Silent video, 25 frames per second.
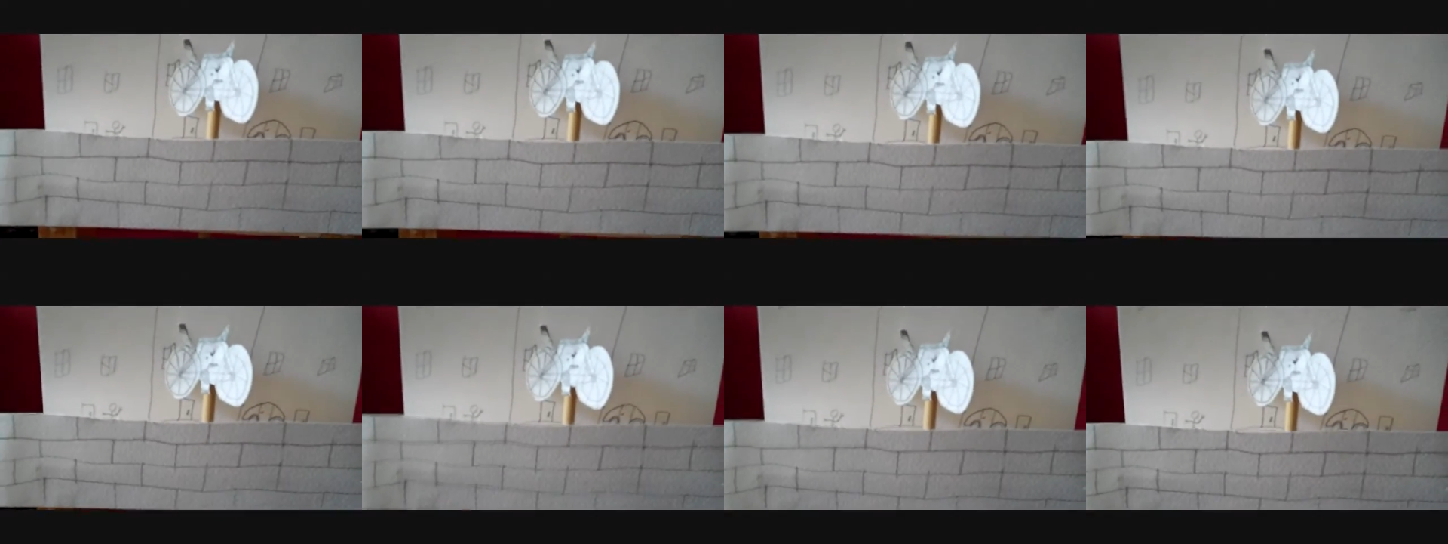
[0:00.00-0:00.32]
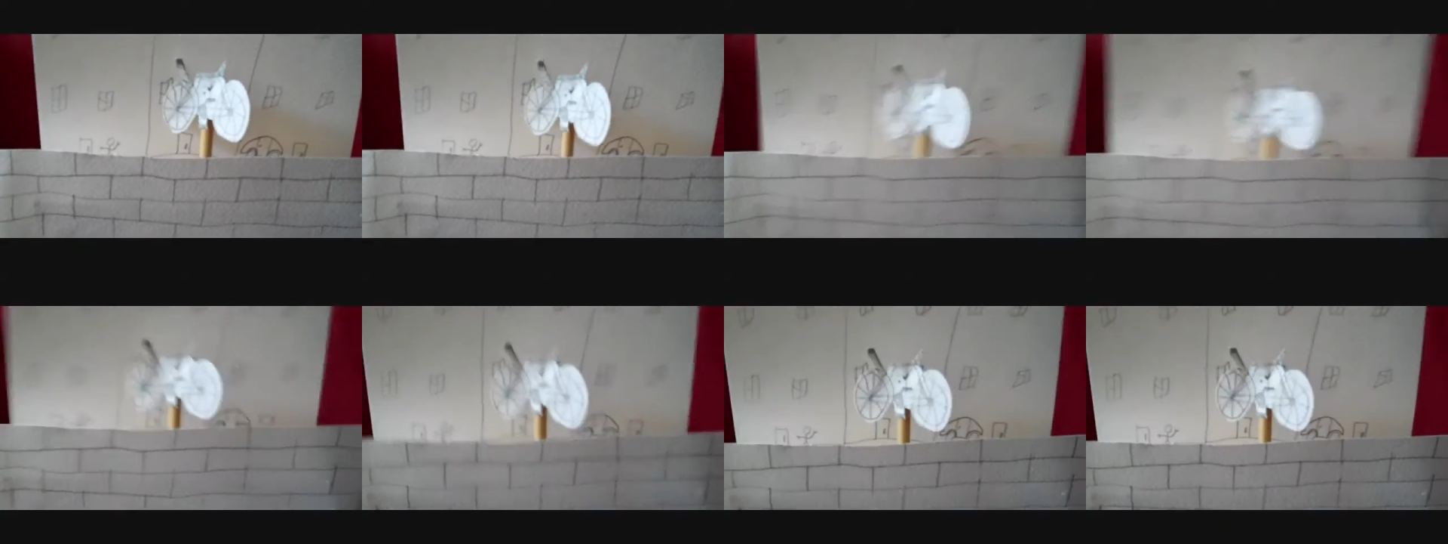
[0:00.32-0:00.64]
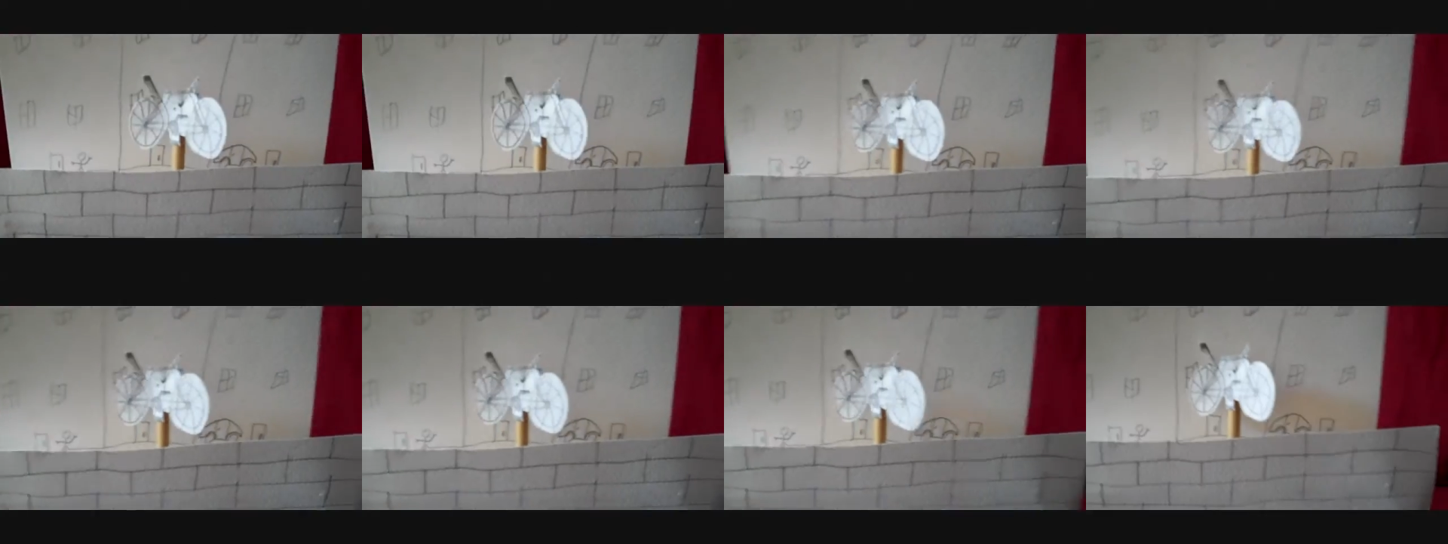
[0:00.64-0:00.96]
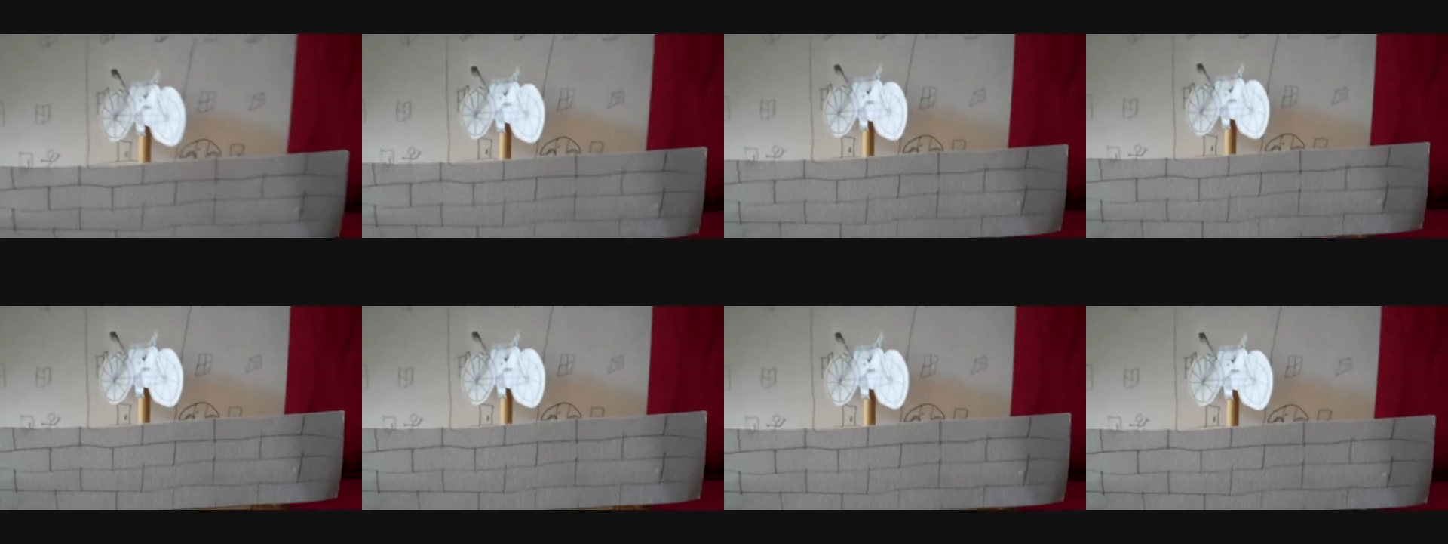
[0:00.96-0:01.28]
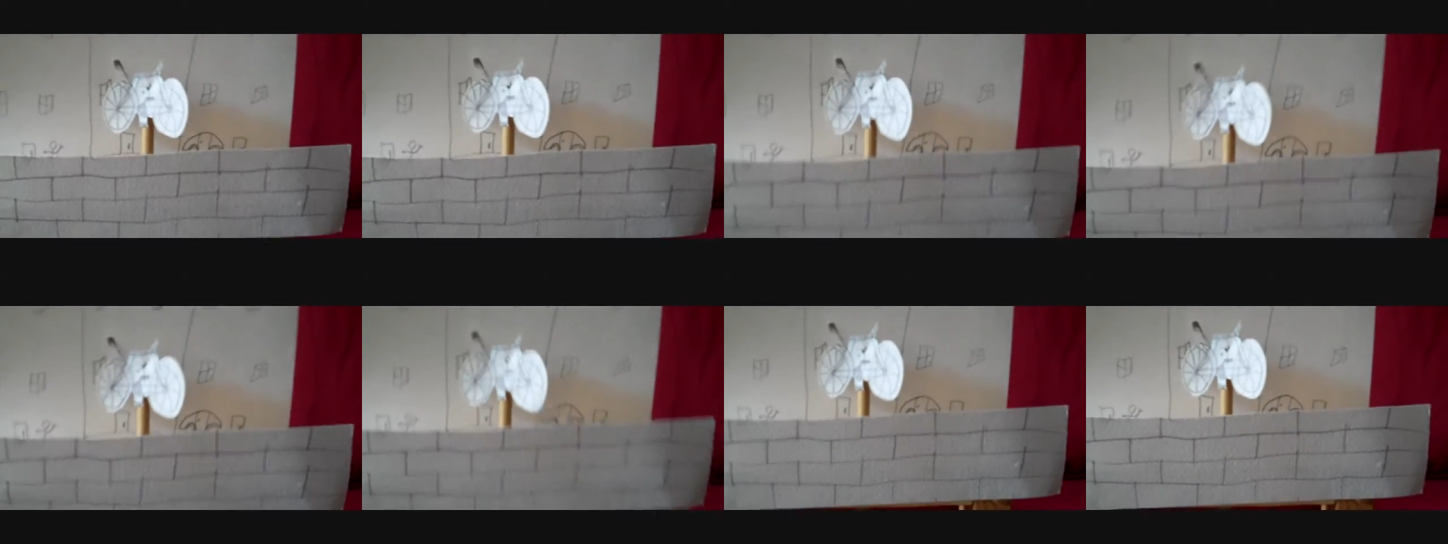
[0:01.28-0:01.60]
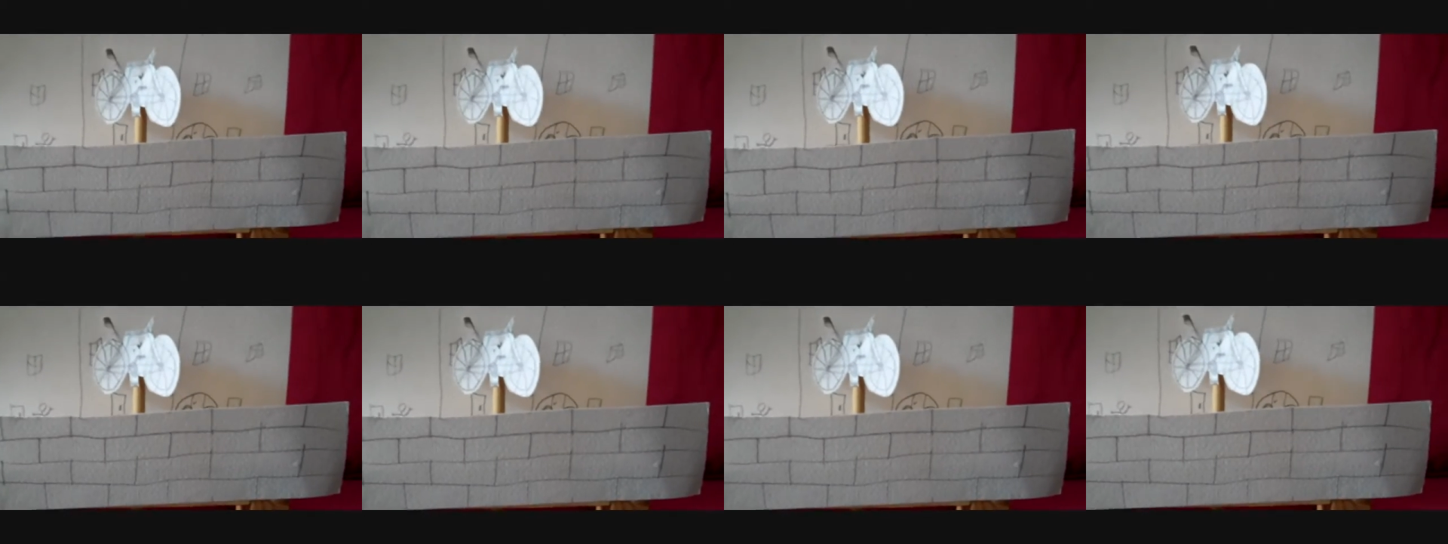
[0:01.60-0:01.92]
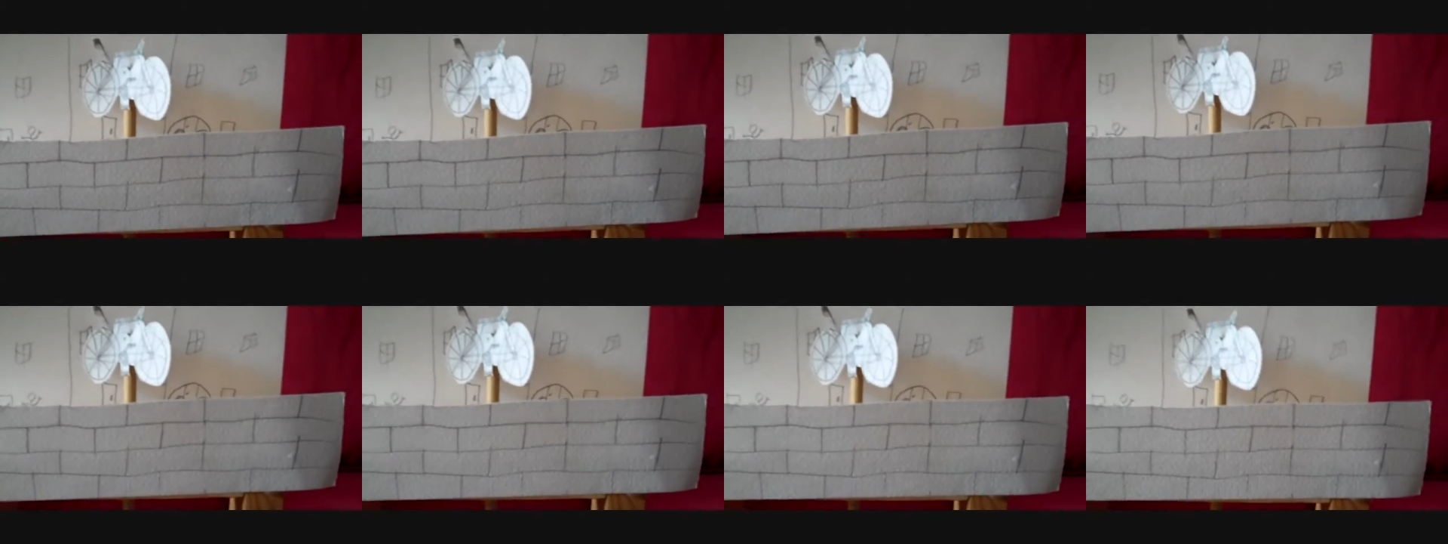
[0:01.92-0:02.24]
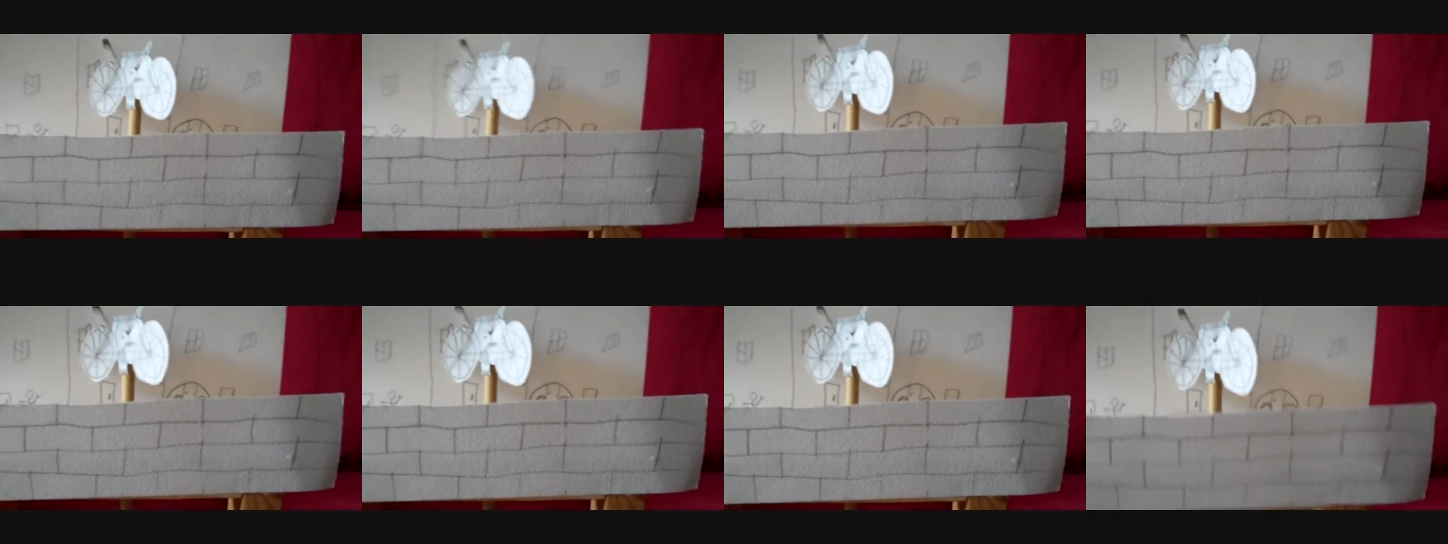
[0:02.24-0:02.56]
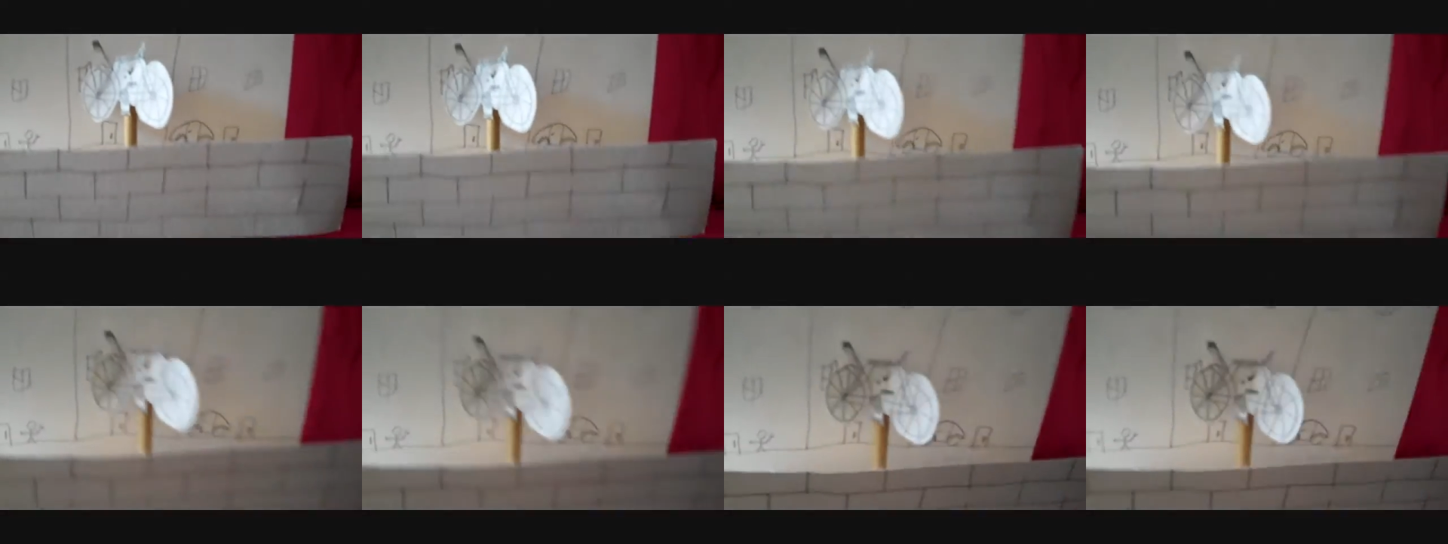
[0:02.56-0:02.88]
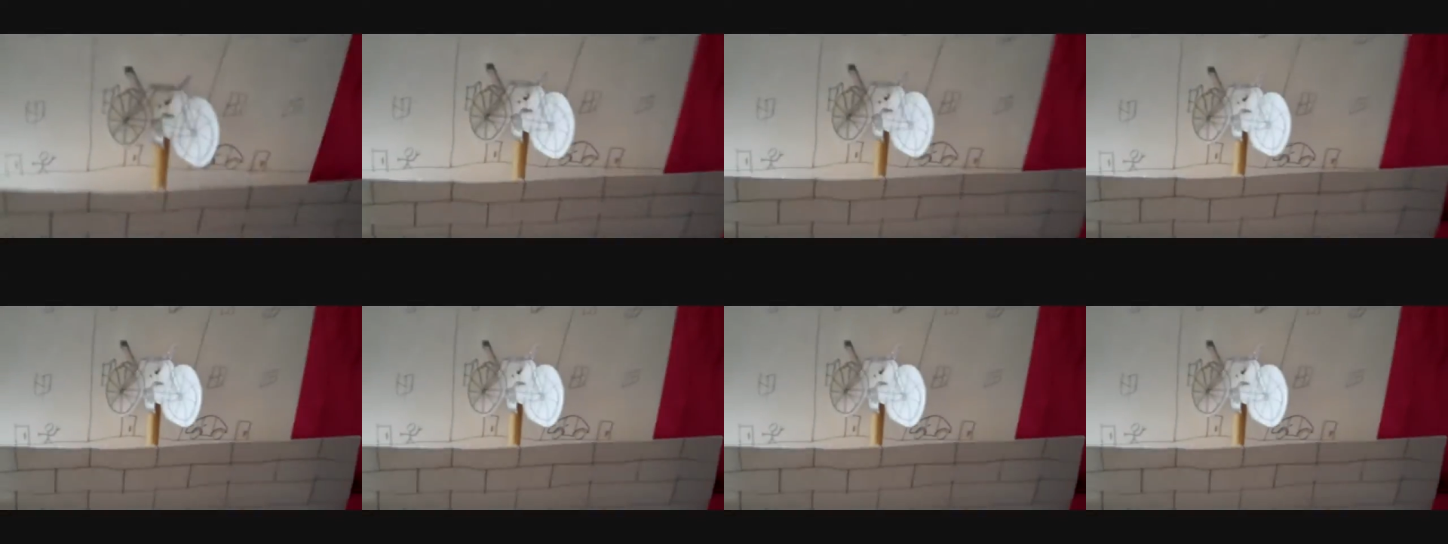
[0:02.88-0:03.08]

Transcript: Nobody's mouth can be seen.